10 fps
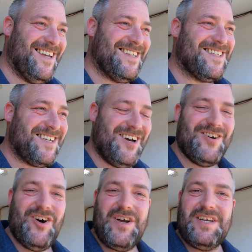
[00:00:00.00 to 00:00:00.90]

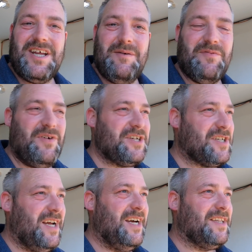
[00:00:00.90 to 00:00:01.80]
So I ended up
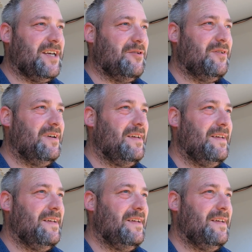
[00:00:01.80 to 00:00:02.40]
thrashing out a deal.